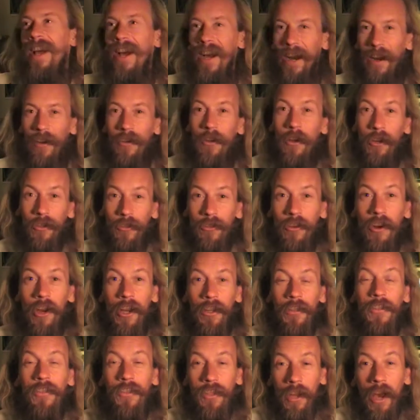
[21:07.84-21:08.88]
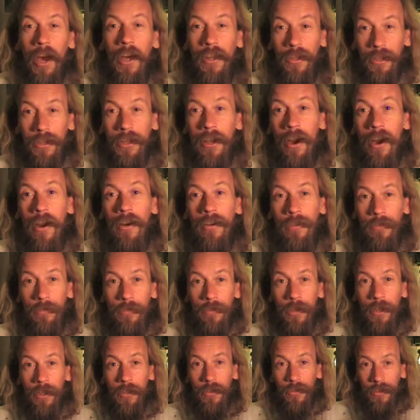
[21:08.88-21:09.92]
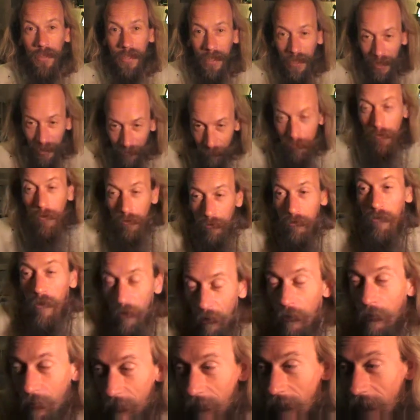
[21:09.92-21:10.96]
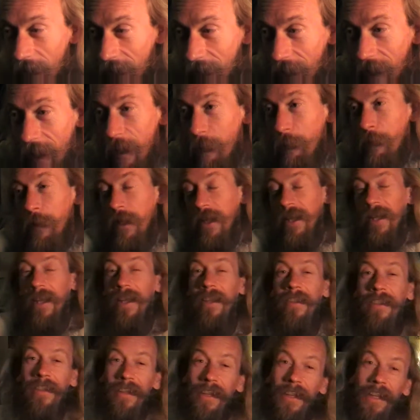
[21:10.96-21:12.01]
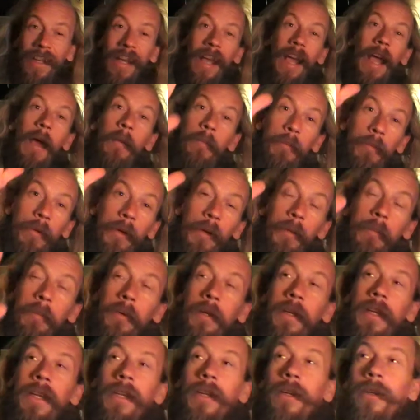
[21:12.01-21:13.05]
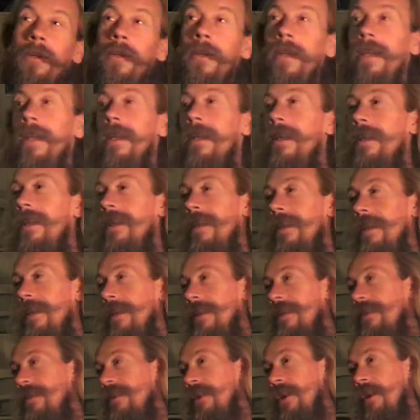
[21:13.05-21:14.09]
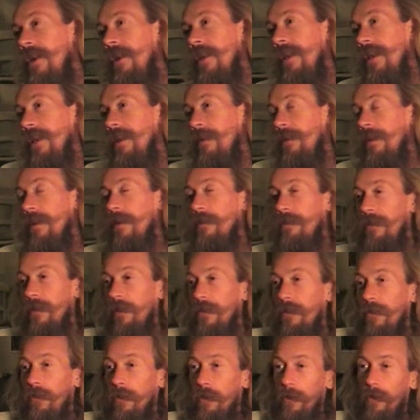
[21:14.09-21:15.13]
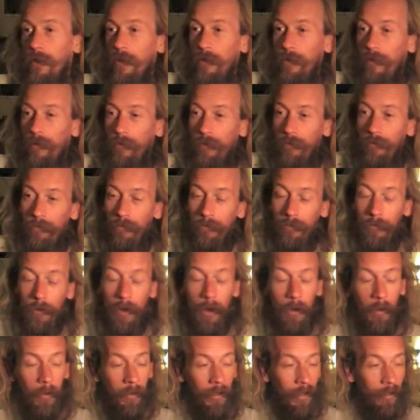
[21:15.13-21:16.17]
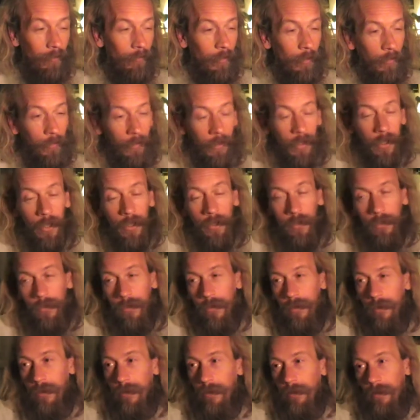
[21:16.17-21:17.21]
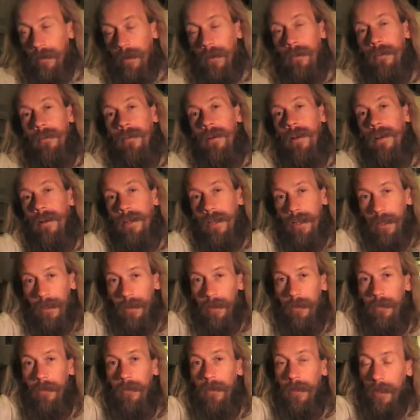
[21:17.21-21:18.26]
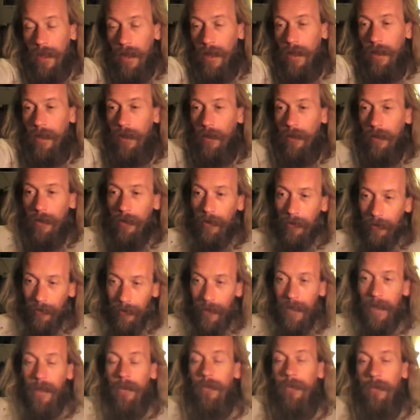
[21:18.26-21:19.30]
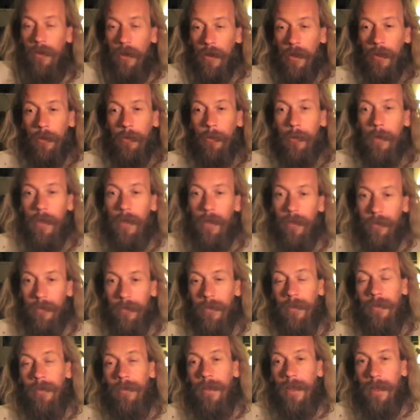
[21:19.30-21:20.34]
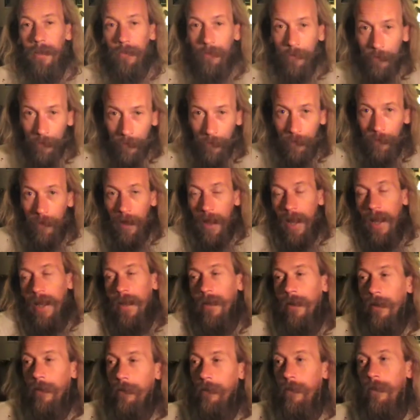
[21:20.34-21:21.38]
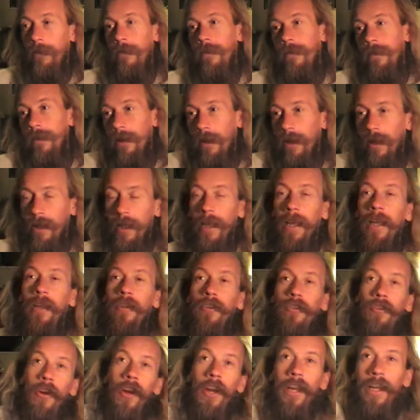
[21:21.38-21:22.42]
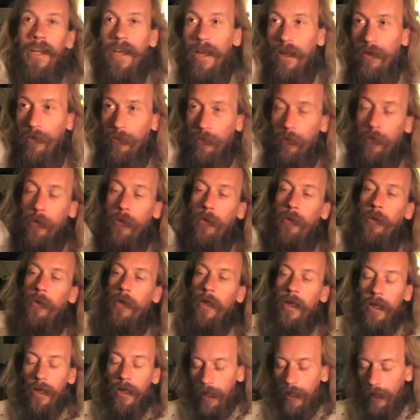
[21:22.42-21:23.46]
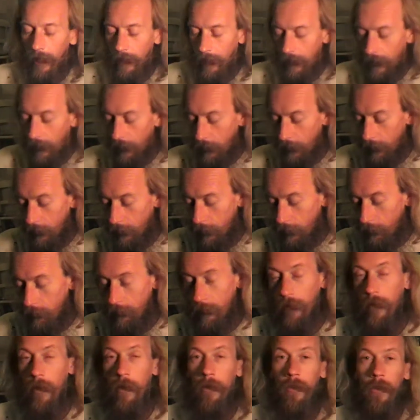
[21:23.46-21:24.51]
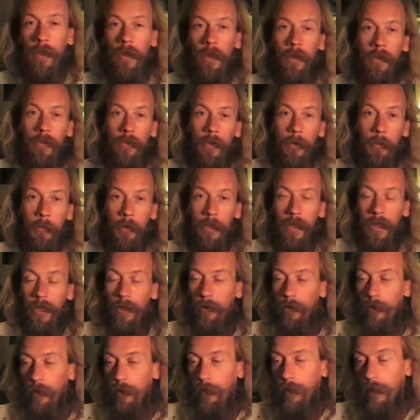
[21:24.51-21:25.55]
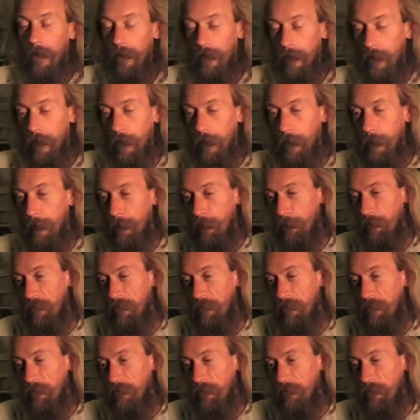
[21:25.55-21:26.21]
I've got to try and start the car in first gear, vroom, vroom, like that, but it isn't going to happen up a hill. So then I have to sort of roll in reverse, and luckily there's a gate. I could get sideways and get flat enough to start again, try again, phew, get home. Son thinks I'm a hero, that's good.